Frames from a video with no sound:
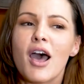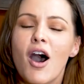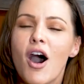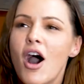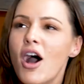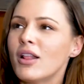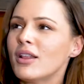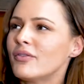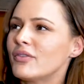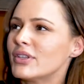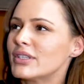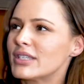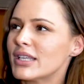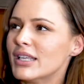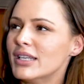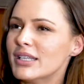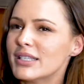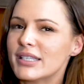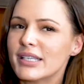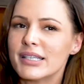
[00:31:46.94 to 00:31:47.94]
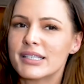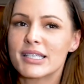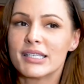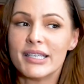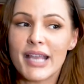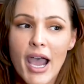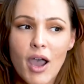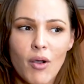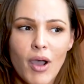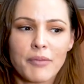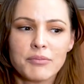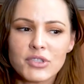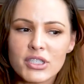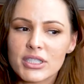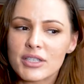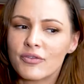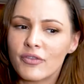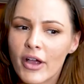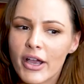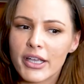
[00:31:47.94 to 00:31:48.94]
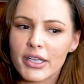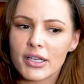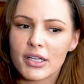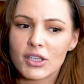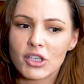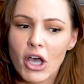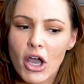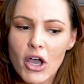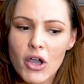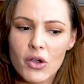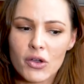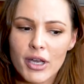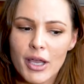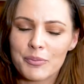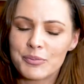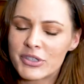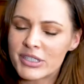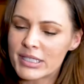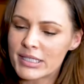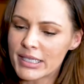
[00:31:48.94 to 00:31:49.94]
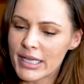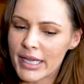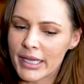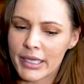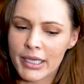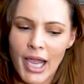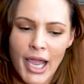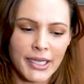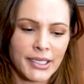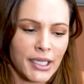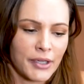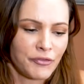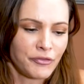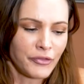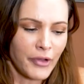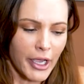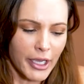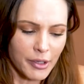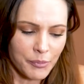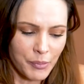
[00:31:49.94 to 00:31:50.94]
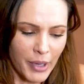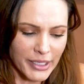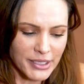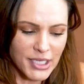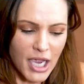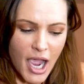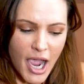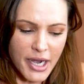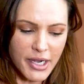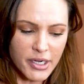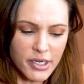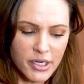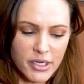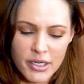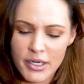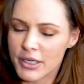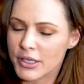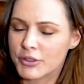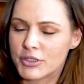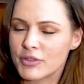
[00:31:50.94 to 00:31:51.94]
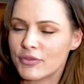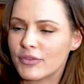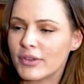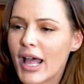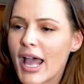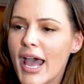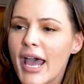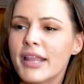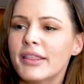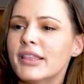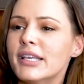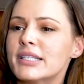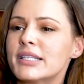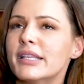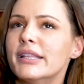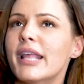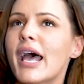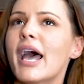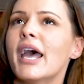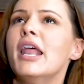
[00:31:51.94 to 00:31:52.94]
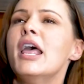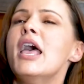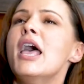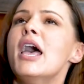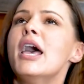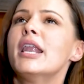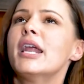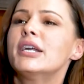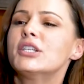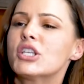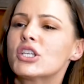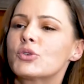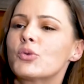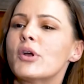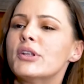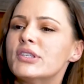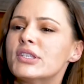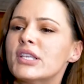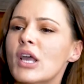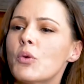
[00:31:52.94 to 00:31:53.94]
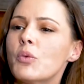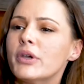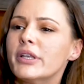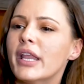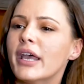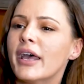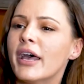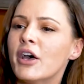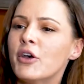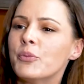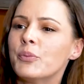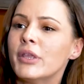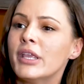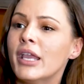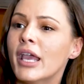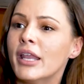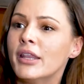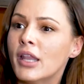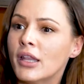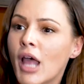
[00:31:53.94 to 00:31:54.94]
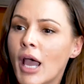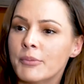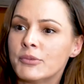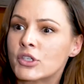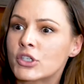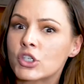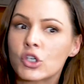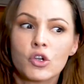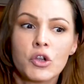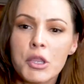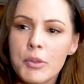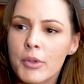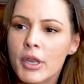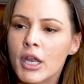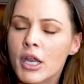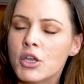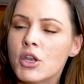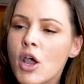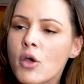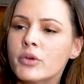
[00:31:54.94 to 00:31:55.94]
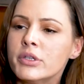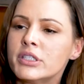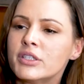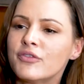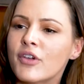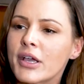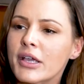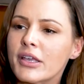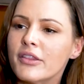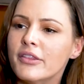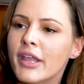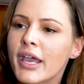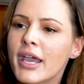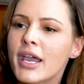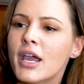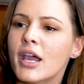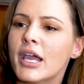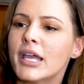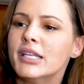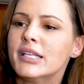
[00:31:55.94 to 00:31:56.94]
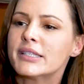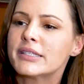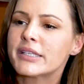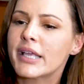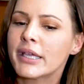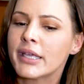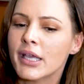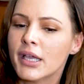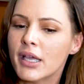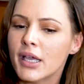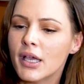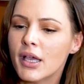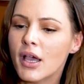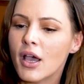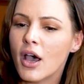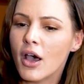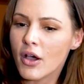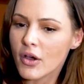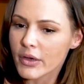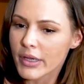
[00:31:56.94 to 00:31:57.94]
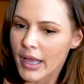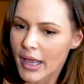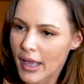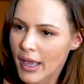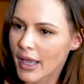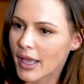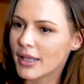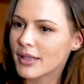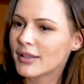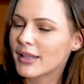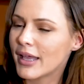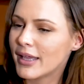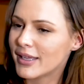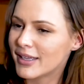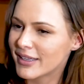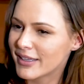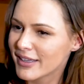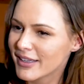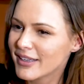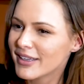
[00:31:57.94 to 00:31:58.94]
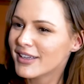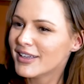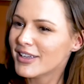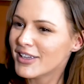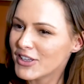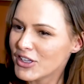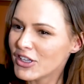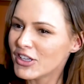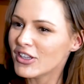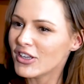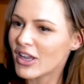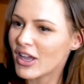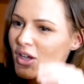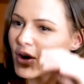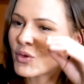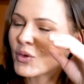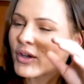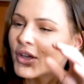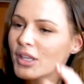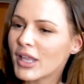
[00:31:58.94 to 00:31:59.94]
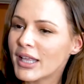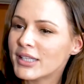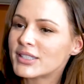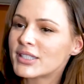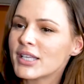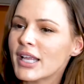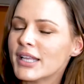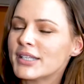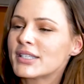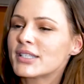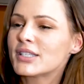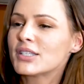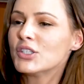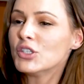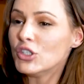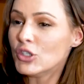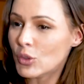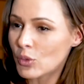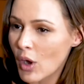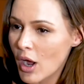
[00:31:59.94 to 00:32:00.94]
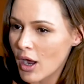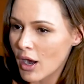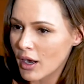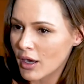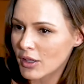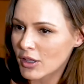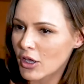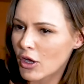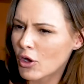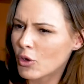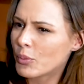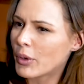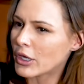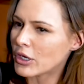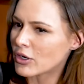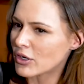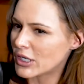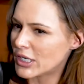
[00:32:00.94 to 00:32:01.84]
all of this innocence. And now I'm just fucking alone. I'm sick. My tire is flat, this and that. And I just want someone to help me. And I'm screaming and no one's fucking there. And it's like, okay, like, it's you are alone, but you're